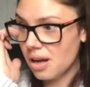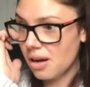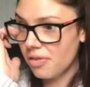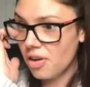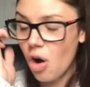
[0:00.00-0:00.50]

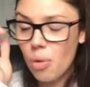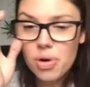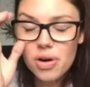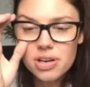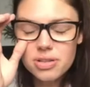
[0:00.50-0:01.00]
For
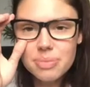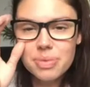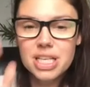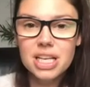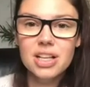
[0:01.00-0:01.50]
opioid use in
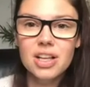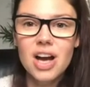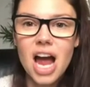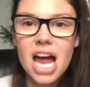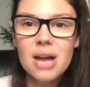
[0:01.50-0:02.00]
particular,
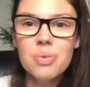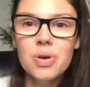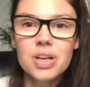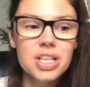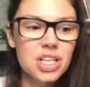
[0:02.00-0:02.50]

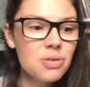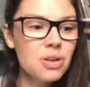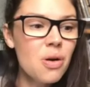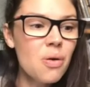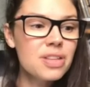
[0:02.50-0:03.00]
you
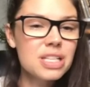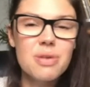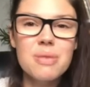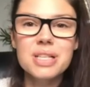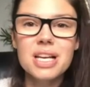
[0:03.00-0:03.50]
can go on this
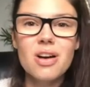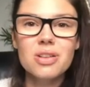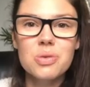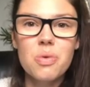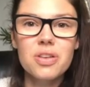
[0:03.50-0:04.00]
website
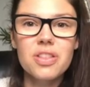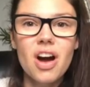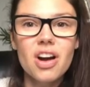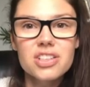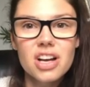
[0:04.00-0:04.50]
called
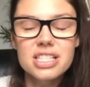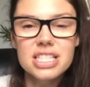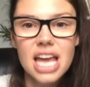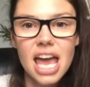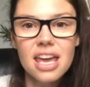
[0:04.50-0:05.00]

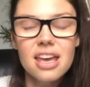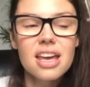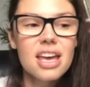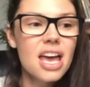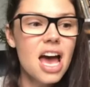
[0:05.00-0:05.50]
towardtheheart.ca,
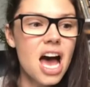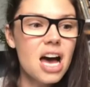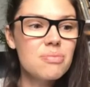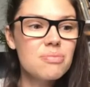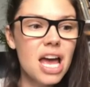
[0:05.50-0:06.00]

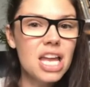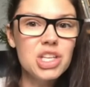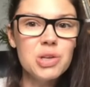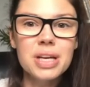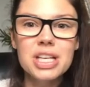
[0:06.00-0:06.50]
and
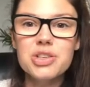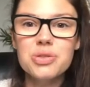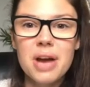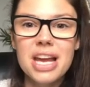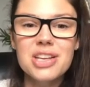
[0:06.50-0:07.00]
you can
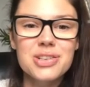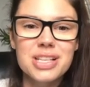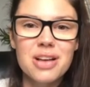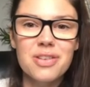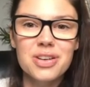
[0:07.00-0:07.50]
train
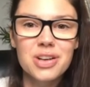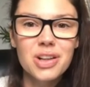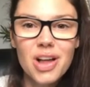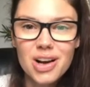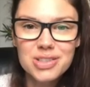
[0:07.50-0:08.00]
yourself on
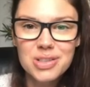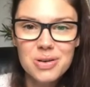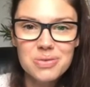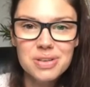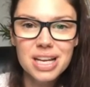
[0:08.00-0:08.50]

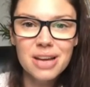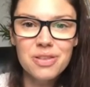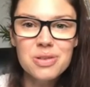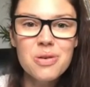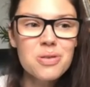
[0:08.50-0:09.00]
naloxone. If
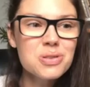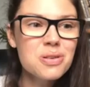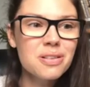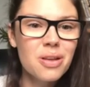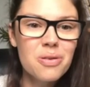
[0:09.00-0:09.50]
you go to
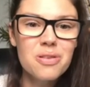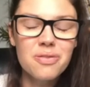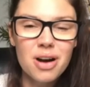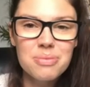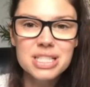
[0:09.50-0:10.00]
a local
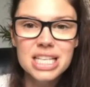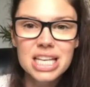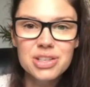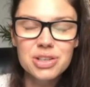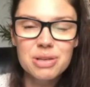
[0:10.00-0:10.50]
pharmacy
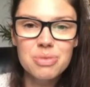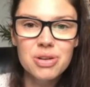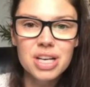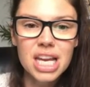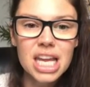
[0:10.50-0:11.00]
in your
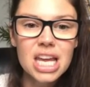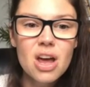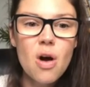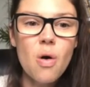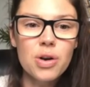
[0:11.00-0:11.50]
community
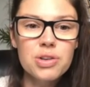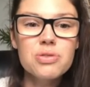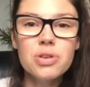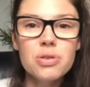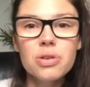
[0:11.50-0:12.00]
or you
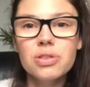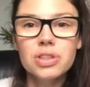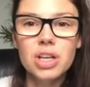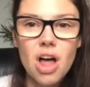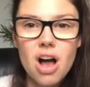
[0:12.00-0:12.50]
Google
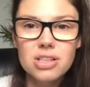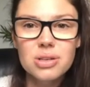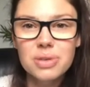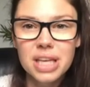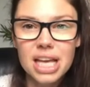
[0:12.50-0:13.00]

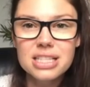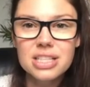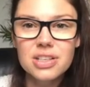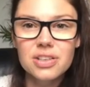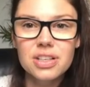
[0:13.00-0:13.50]
naloxone kits
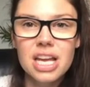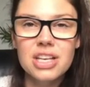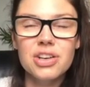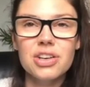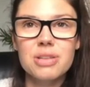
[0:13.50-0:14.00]
in
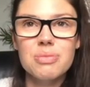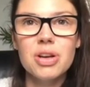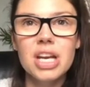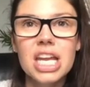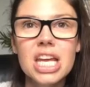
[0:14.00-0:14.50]
your
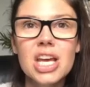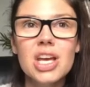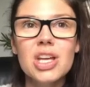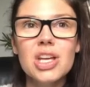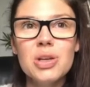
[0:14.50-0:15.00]
community,
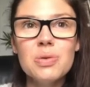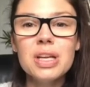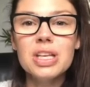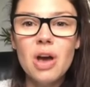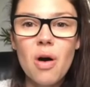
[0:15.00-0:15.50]
you
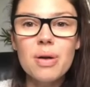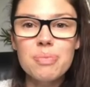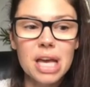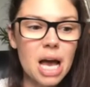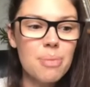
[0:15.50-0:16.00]
can go and
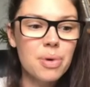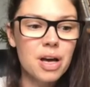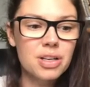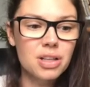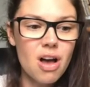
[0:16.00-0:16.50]
pick up a
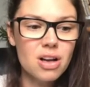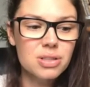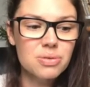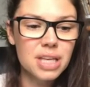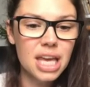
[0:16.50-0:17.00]

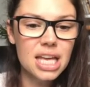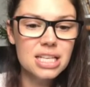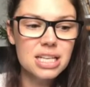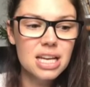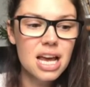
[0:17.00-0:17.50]
naloxone
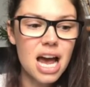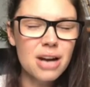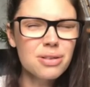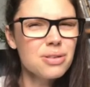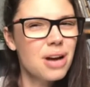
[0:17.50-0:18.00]
kit. I
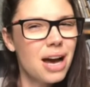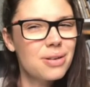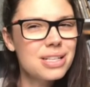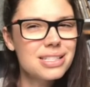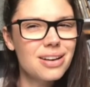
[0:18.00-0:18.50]
don't know how
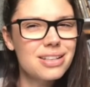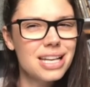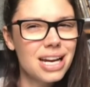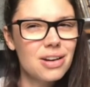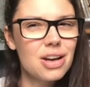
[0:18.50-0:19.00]
it is in
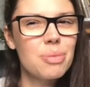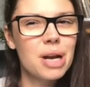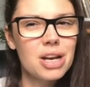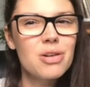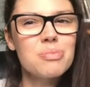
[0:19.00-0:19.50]
Ontario, but
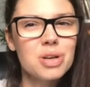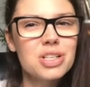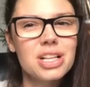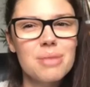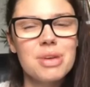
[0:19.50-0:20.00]
I know in British
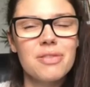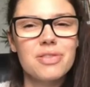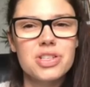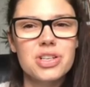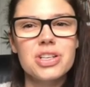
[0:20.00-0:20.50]
Columbia for
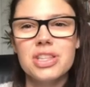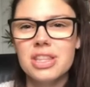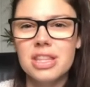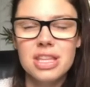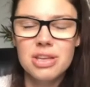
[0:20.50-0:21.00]
sure
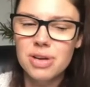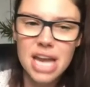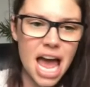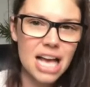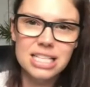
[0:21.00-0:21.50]
you can
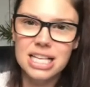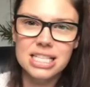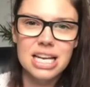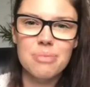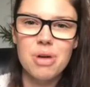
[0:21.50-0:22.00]
access
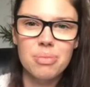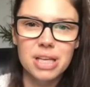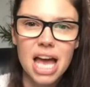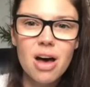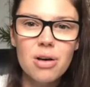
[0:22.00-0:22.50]
it at
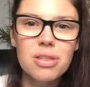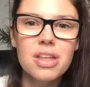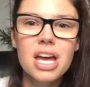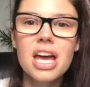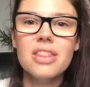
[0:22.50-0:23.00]
public health.
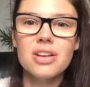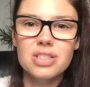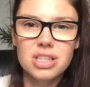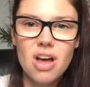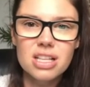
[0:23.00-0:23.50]

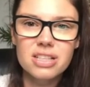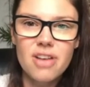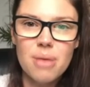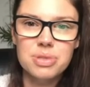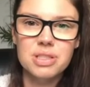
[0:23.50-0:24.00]
There's lots of
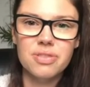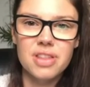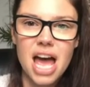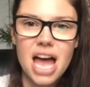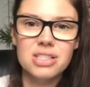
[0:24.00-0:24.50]
options for
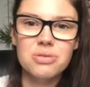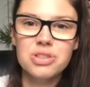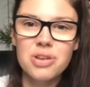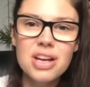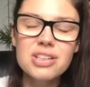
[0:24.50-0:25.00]
that. So
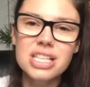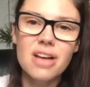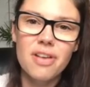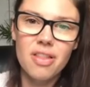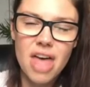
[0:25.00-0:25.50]
train yourself
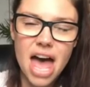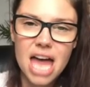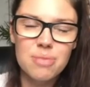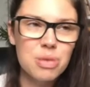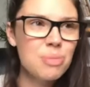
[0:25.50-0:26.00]
on that.
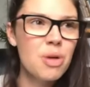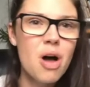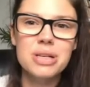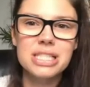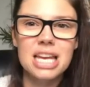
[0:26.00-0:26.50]
People
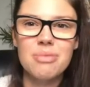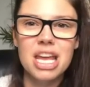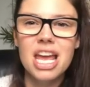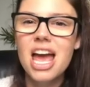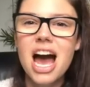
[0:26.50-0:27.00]
always say to
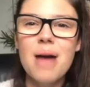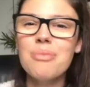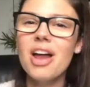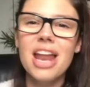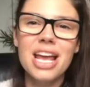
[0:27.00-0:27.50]
me, I'm
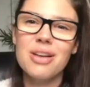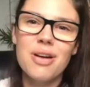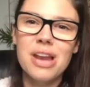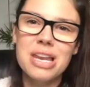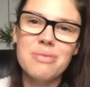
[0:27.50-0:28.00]
not hanging
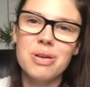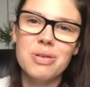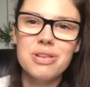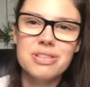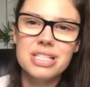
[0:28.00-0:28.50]
around anyone who
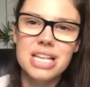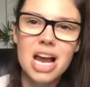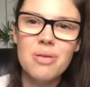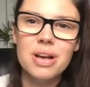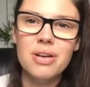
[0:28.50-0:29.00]
uses
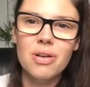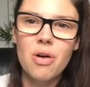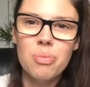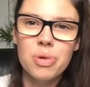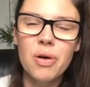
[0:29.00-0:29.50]
heroin or
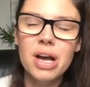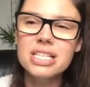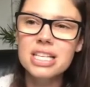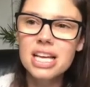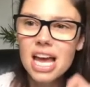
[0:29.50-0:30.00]
opioids.